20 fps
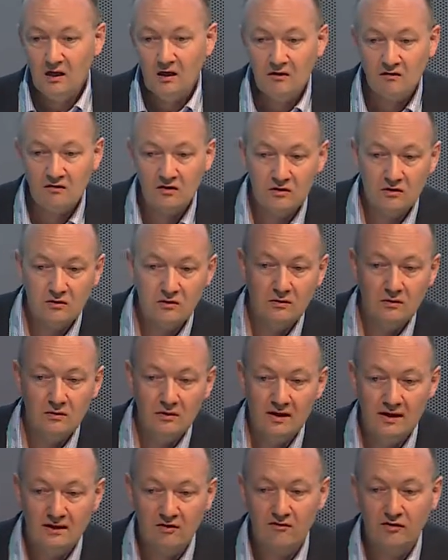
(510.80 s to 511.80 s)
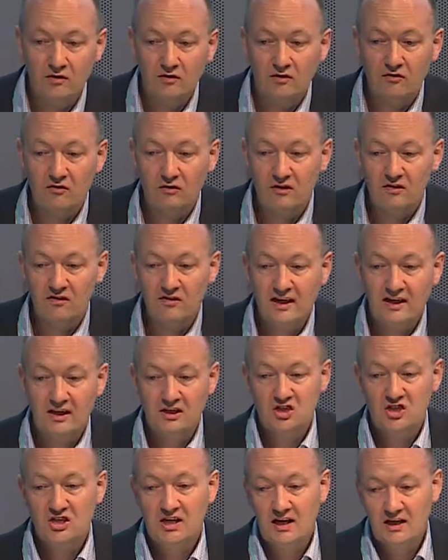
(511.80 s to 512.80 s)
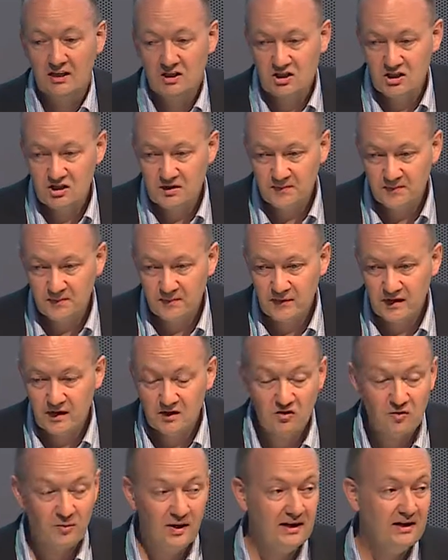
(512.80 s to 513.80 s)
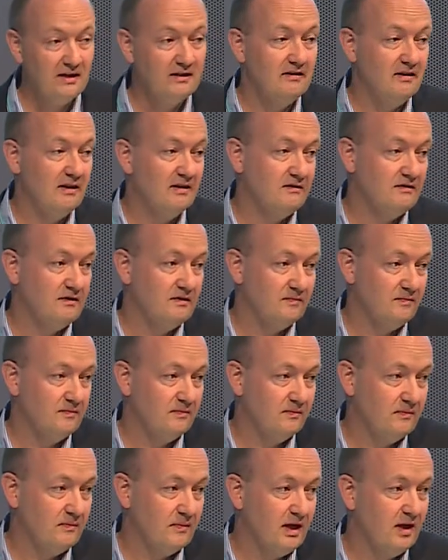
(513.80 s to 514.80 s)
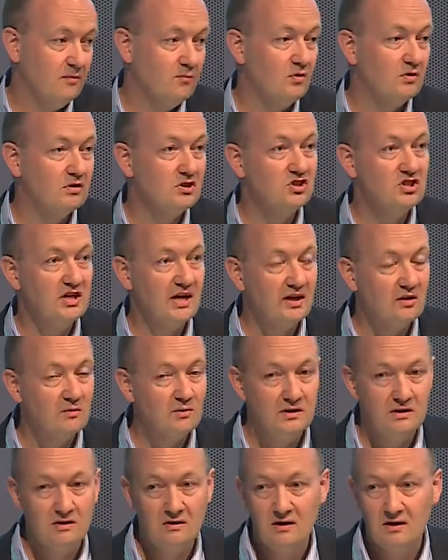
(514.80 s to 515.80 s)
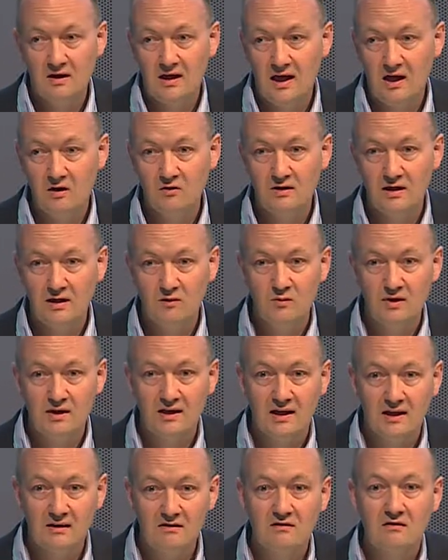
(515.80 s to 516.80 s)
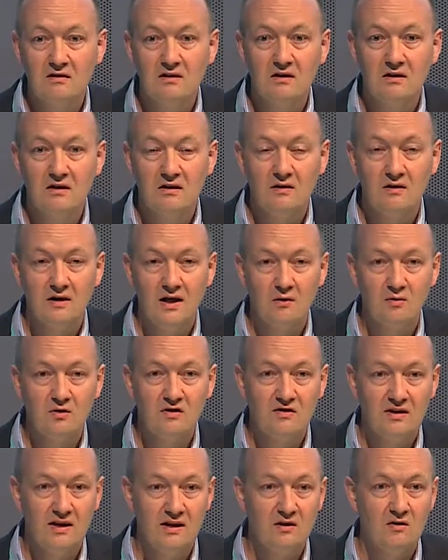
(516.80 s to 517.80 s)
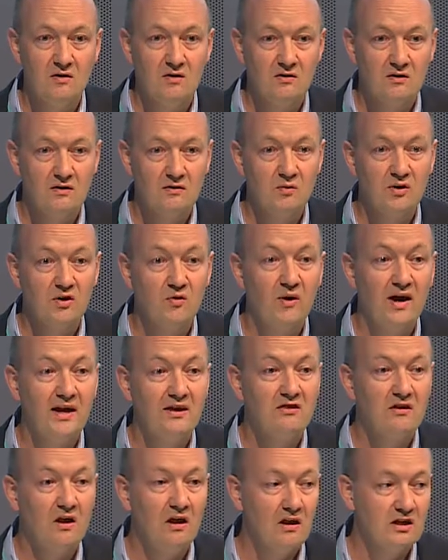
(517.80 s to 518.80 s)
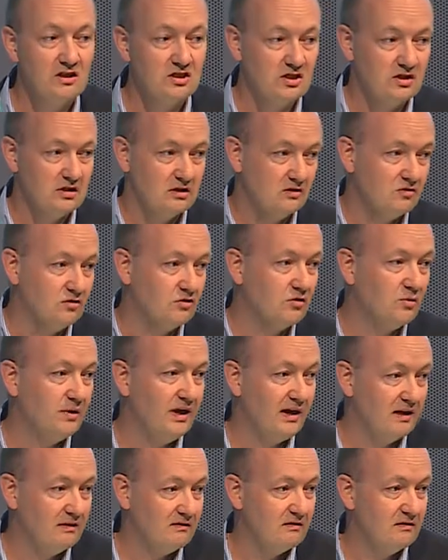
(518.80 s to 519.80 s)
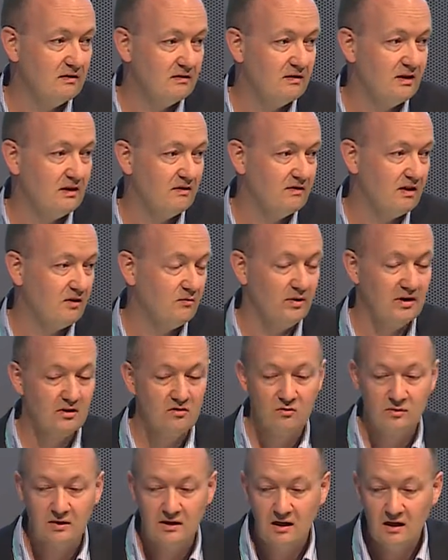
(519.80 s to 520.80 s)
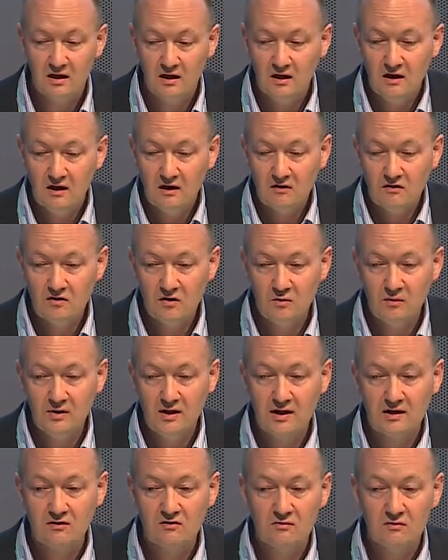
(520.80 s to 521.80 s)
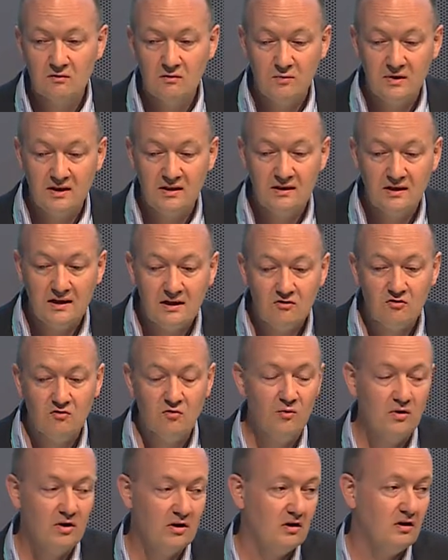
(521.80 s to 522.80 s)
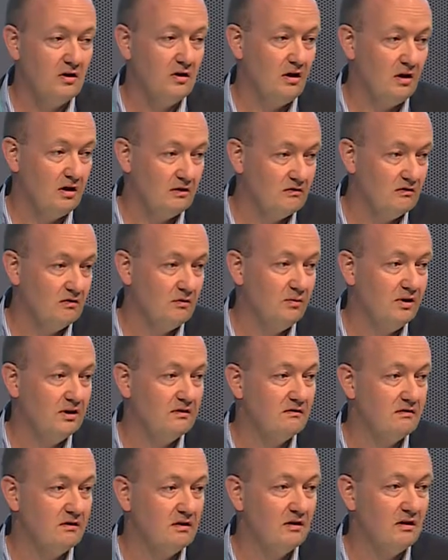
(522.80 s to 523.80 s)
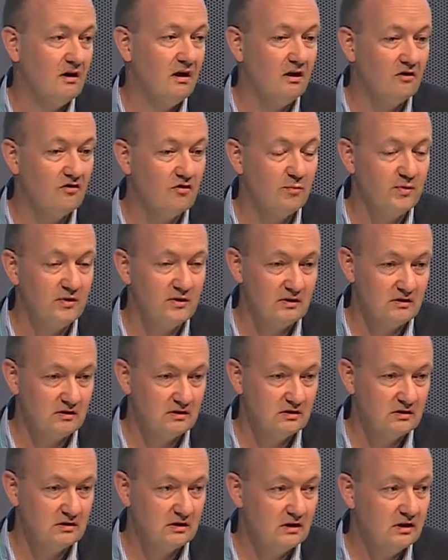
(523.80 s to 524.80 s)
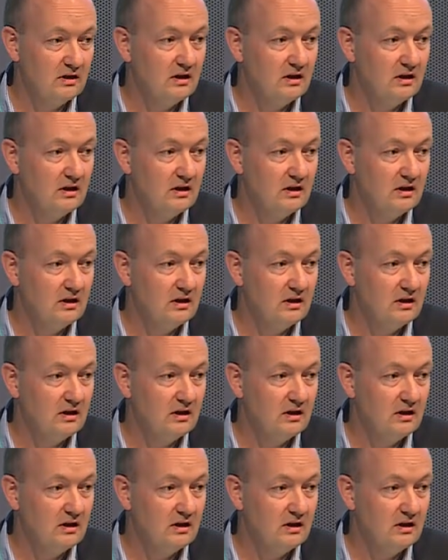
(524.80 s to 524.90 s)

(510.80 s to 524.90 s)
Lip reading: So let's focus on a second challenge, training data. And more general, how can we get, the required knowledge to create the things that we are doing? So we need to work a lot with hospitals,